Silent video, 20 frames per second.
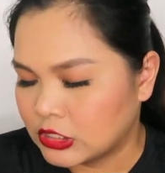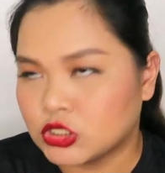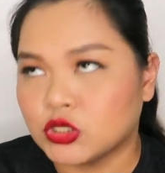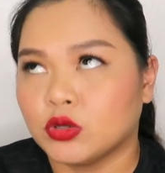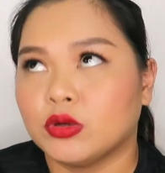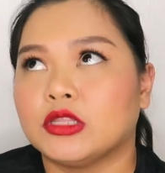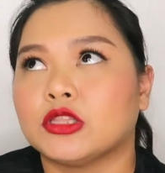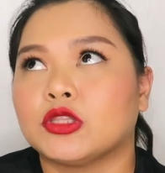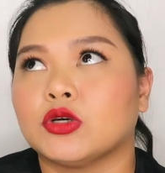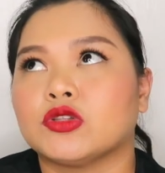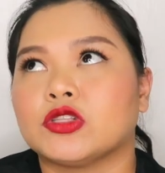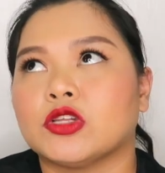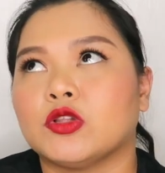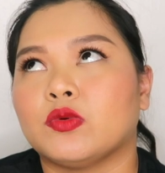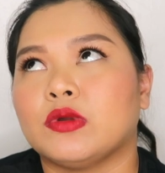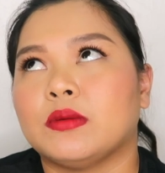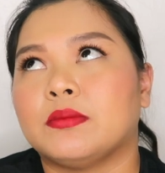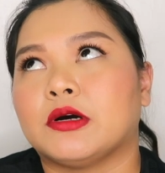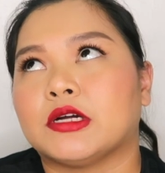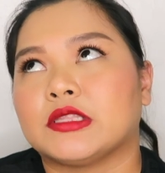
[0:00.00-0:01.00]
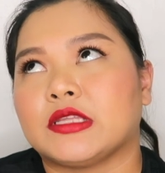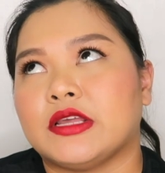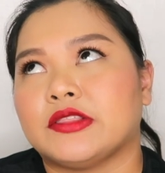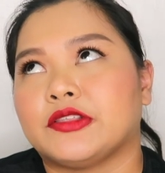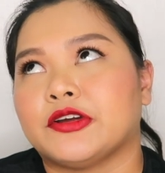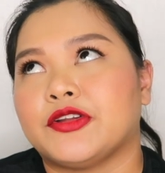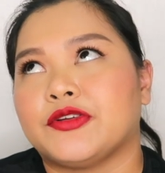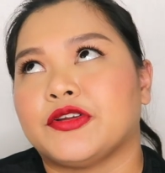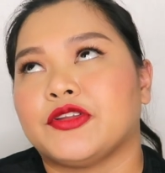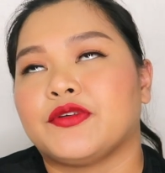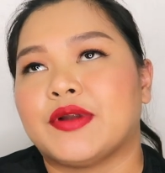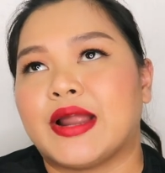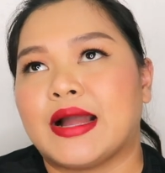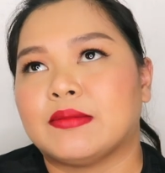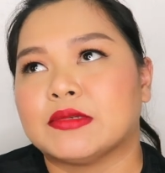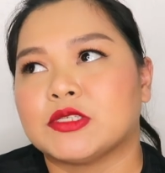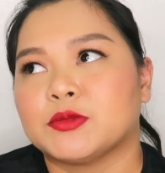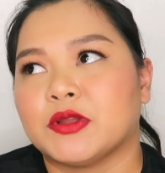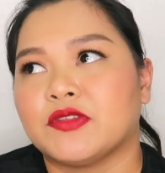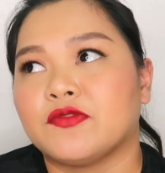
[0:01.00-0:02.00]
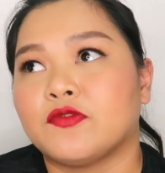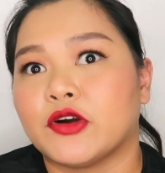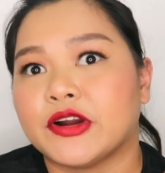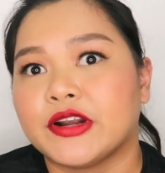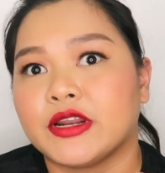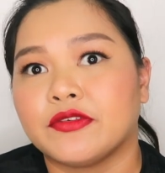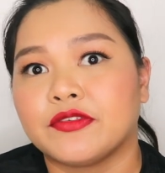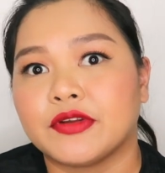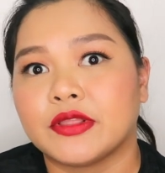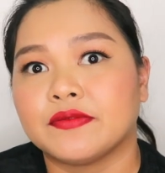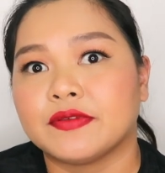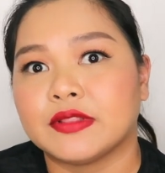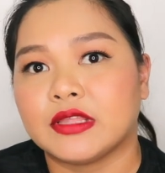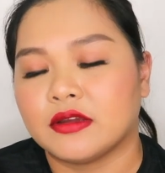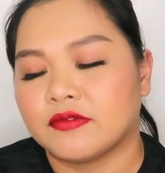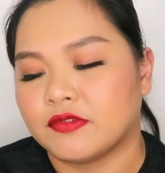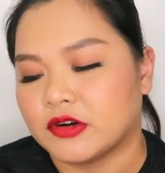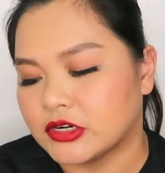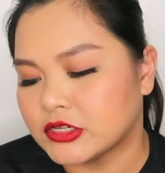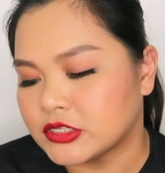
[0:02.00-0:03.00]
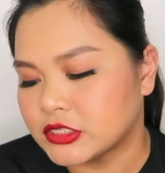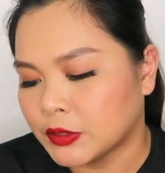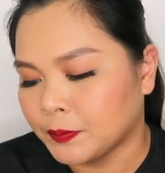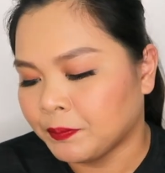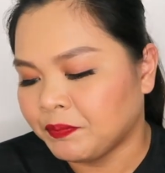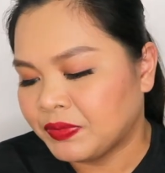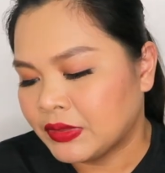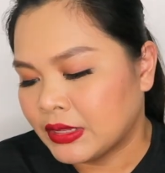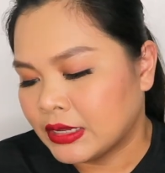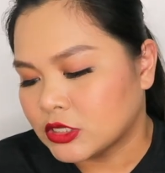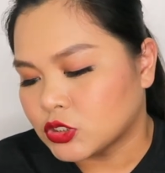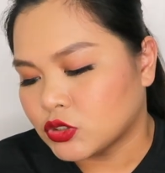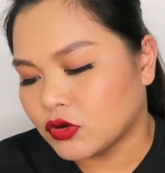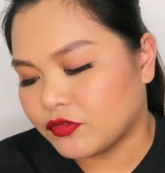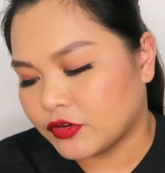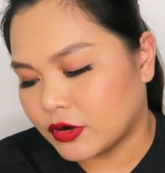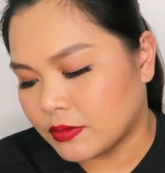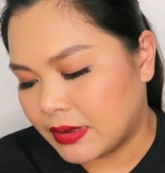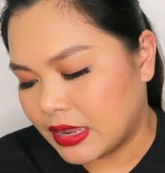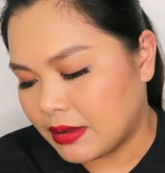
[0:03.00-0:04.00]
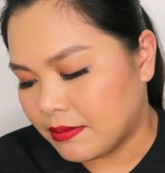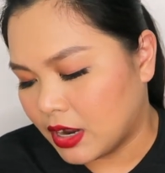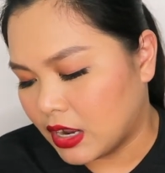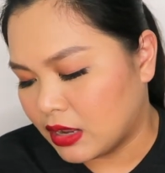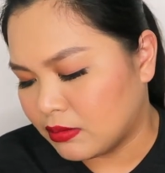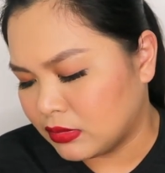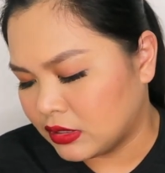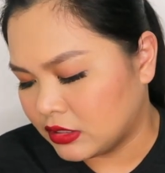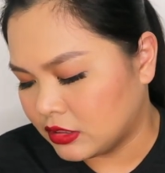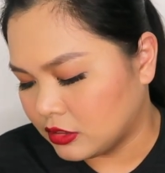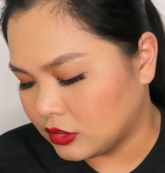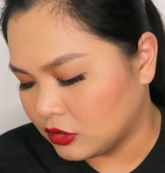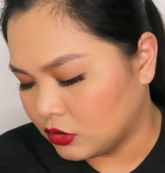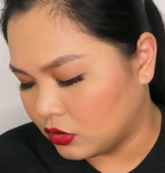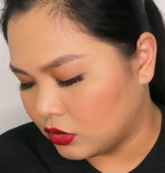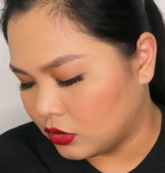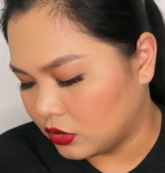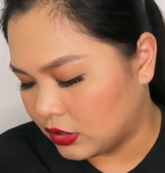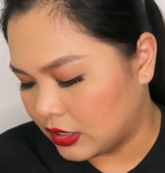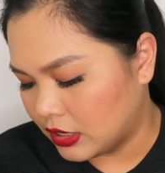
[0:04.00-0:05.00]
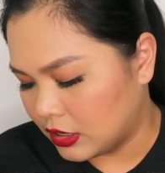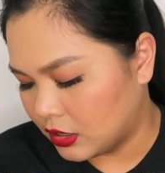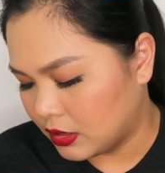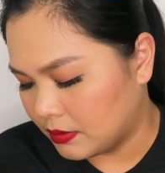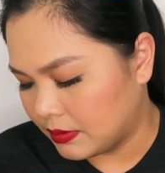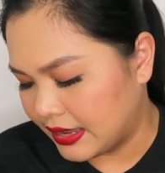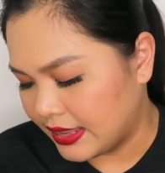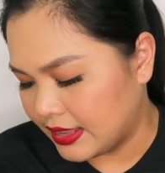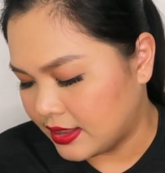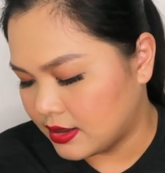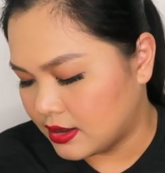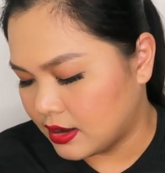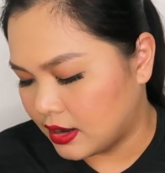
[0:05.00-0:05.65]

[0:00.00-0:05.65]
So, in total, we bought 800 grams. But 4 different flavors. So, for my mom-in-law, I